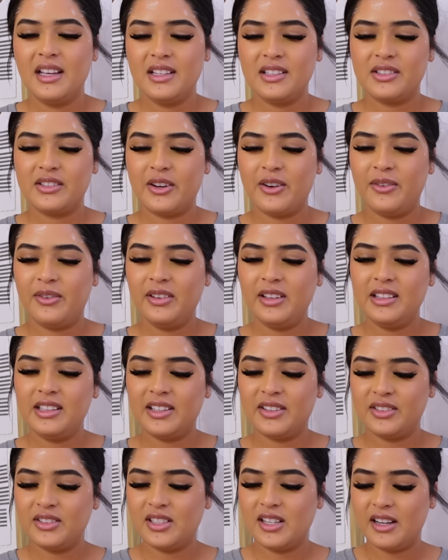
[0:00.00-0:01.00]
So hopefully they
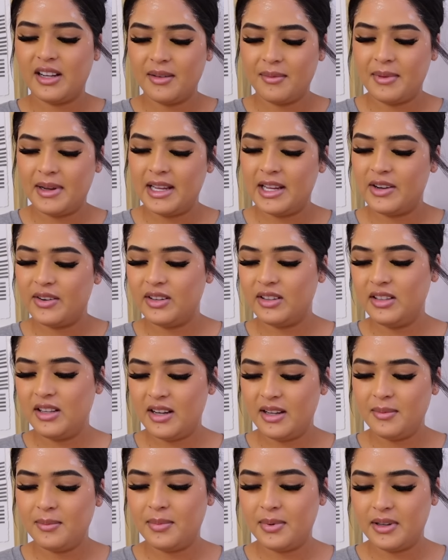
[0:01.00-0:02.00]
don't tuck up my hair a
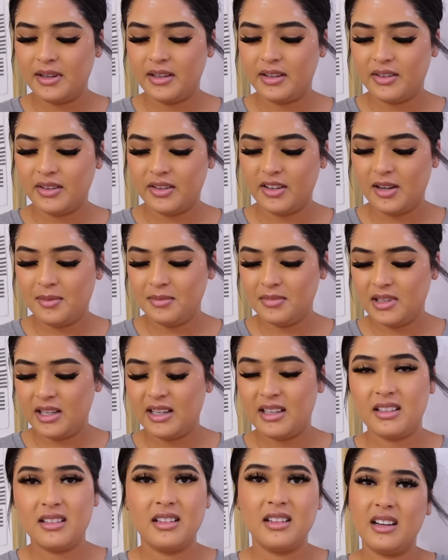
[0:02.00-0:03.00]
lot, but girl, I'm
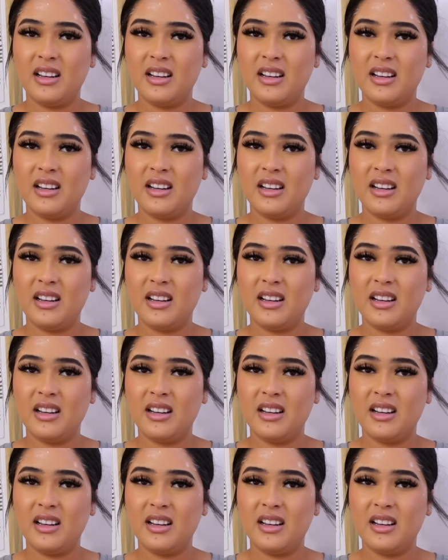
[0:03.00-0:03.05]
like,